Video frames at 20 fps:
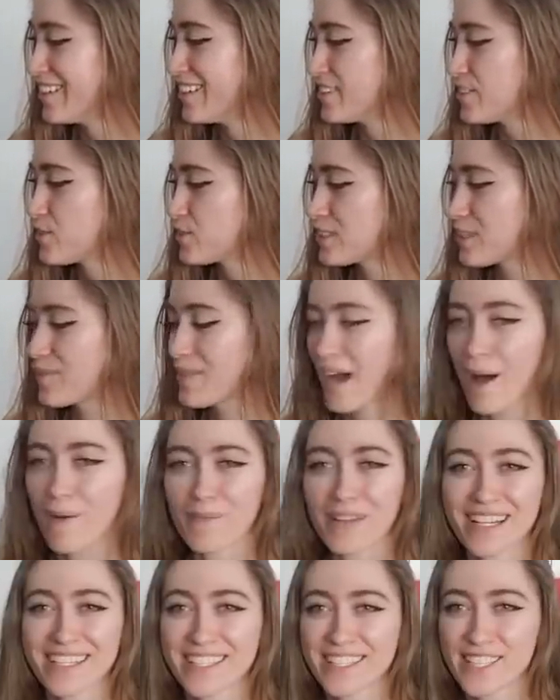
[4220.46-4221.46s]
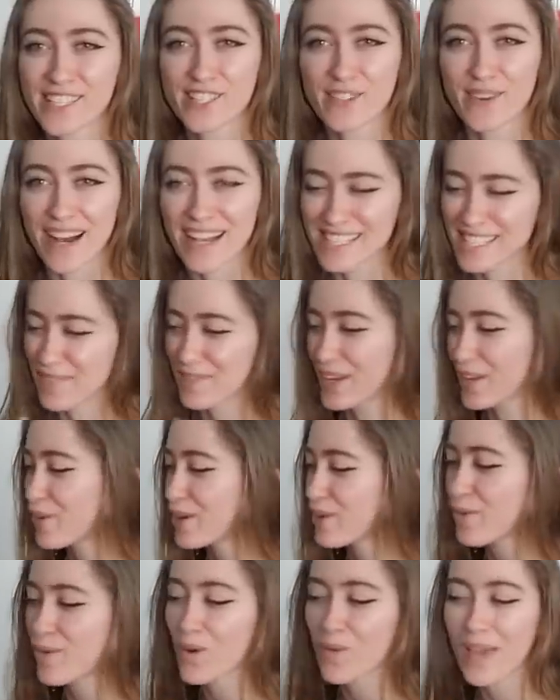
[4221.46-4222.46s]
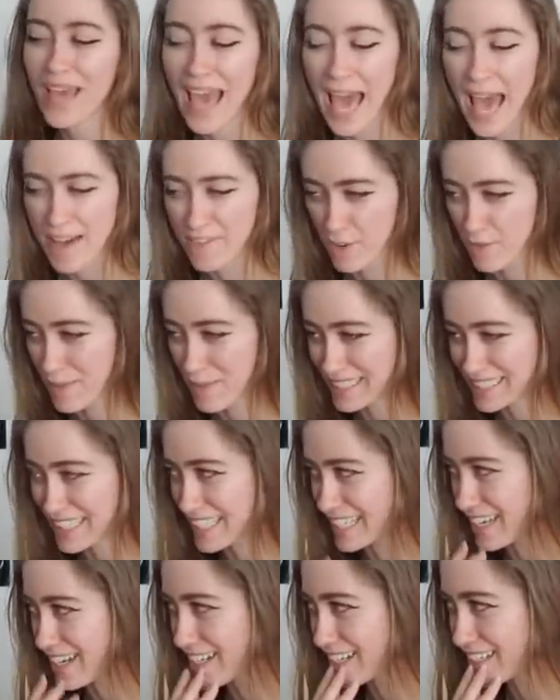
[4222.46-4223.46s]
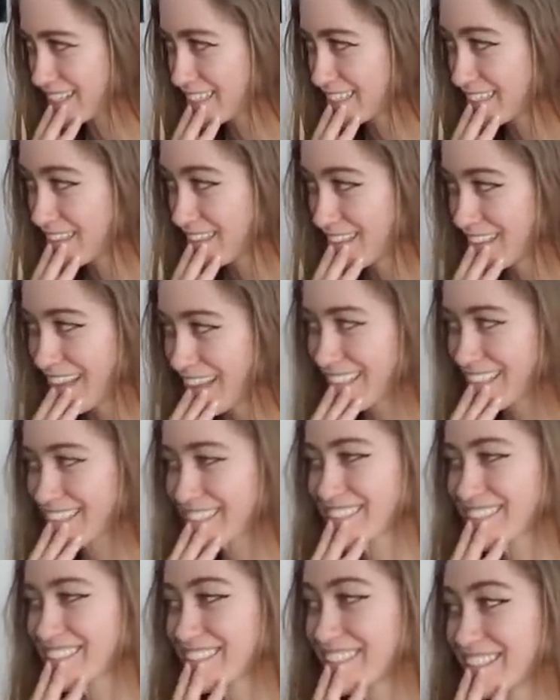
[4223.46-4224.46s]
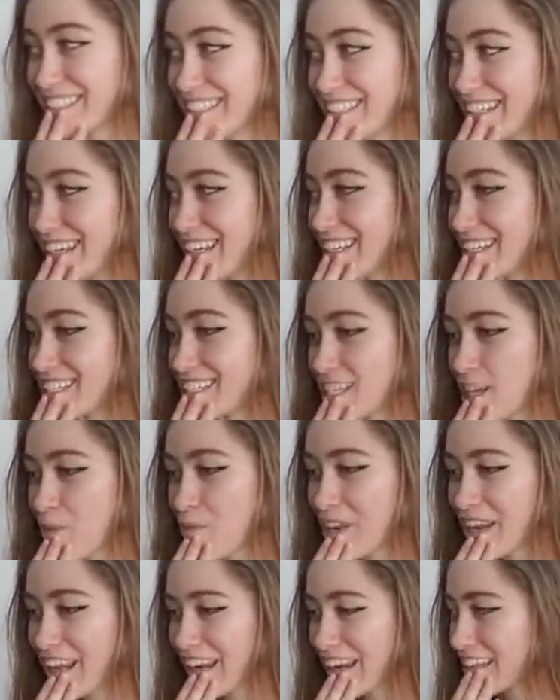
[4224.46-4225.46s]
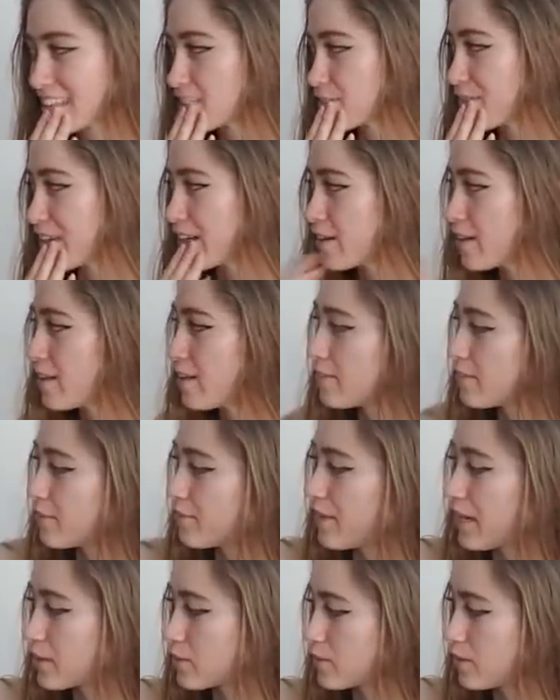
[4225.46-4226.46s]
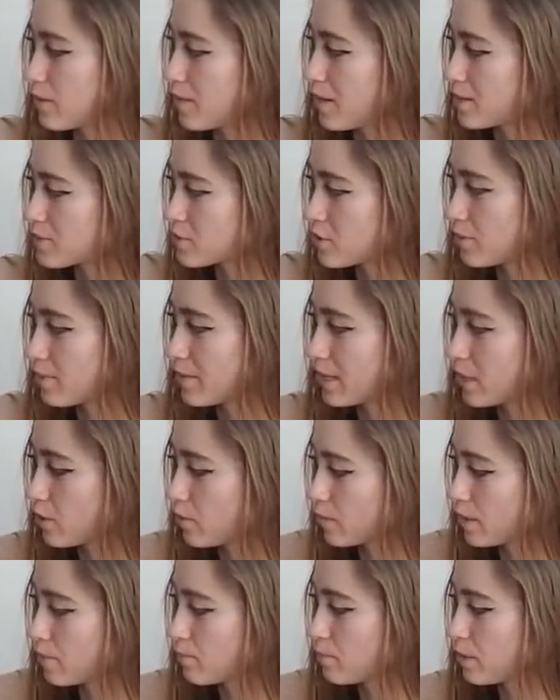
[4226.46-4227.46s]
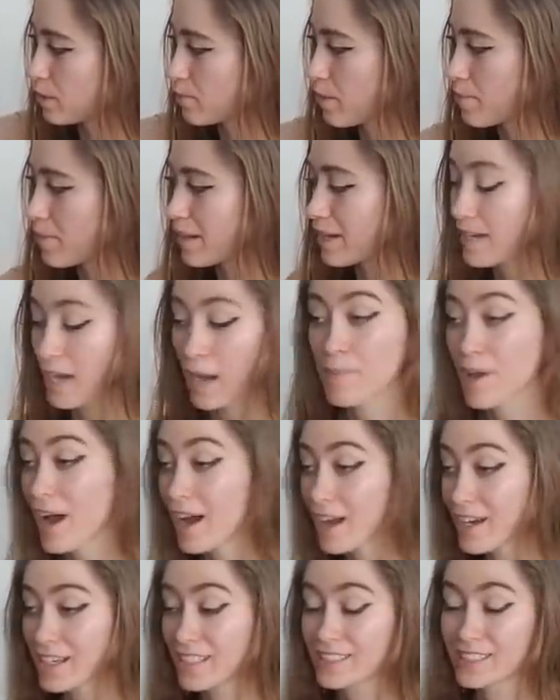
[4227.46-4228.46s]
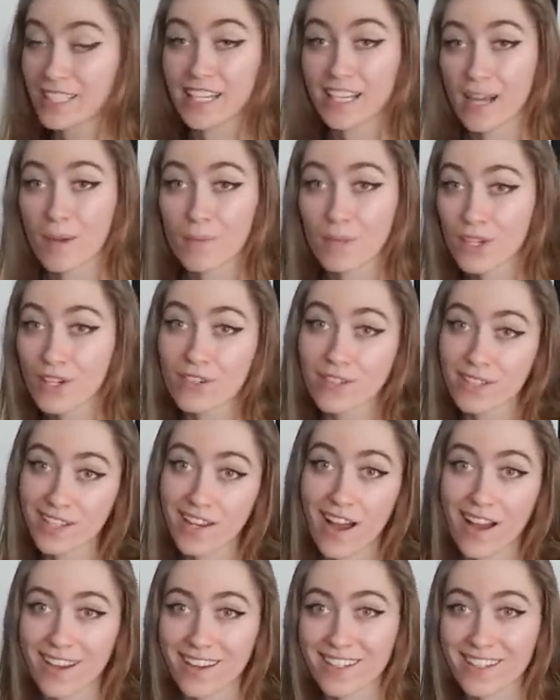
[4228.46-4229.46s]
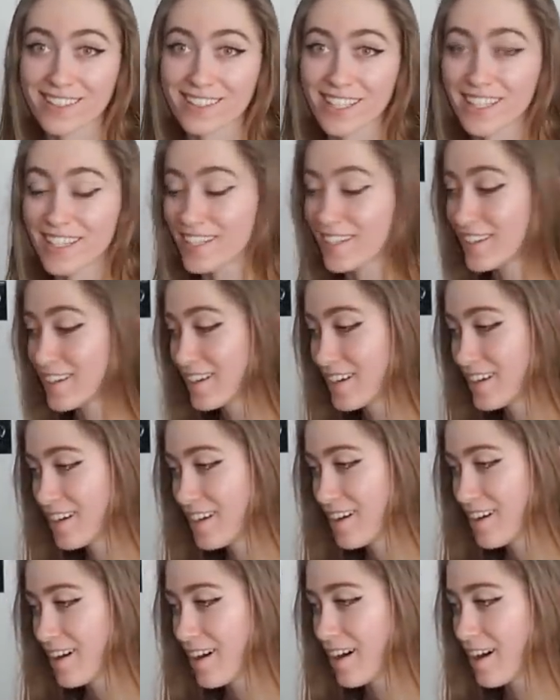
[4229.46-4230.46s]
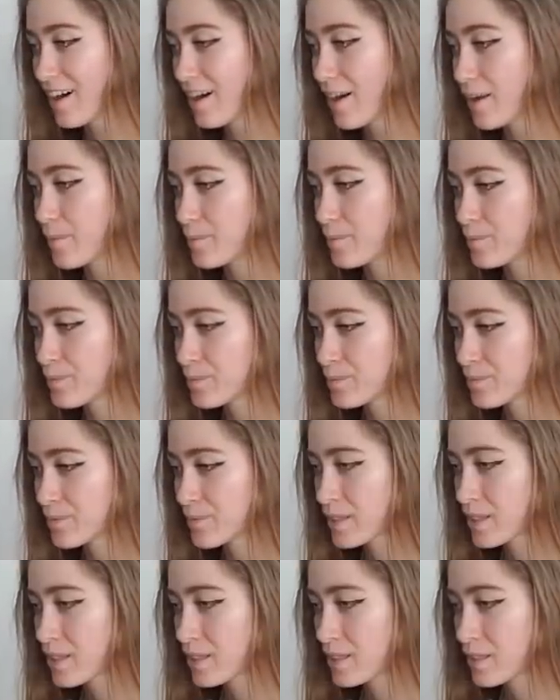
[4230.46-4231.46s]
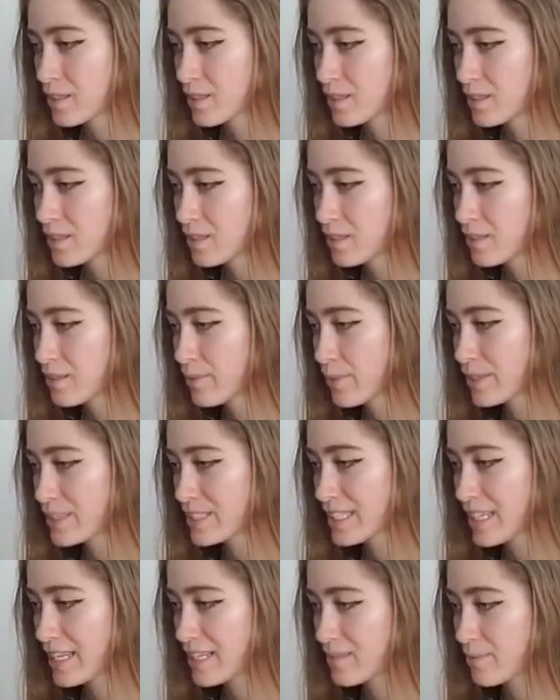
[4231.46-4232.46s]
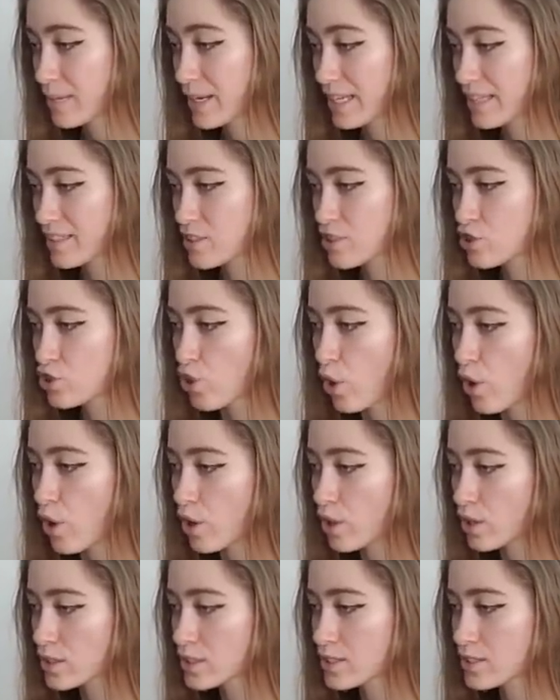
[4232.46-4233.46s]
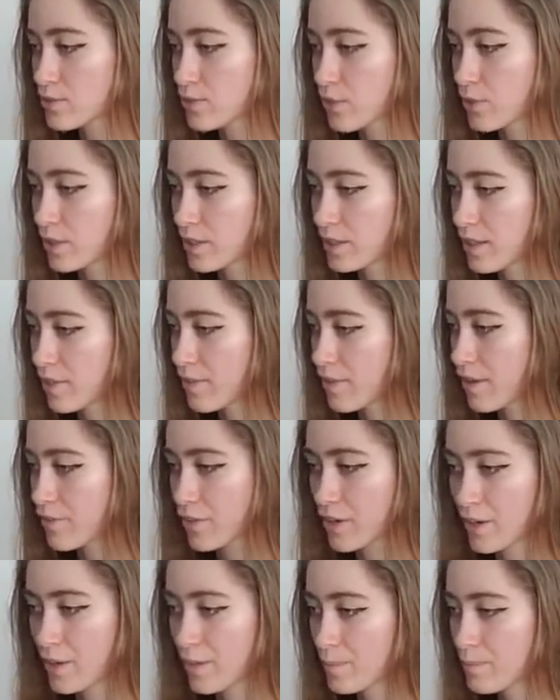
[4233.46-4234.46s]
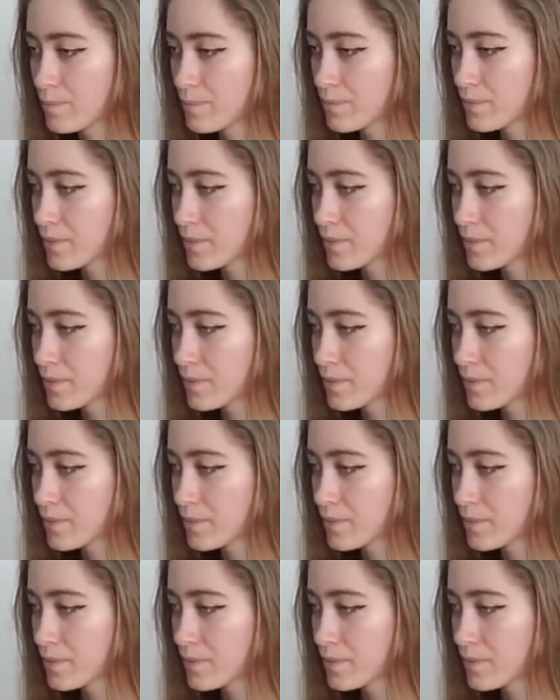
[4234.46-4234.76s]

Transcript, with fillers: Do you see me? I'm like stressed. I'm like, what, what do we have of me singing? That is intimidating to me. Fun fact, when I'm not streaming, I normally unplug my mic. I'm not gonna sing. I'm literally not gonna sing. Um, put into can't video stonks for it. Love that for him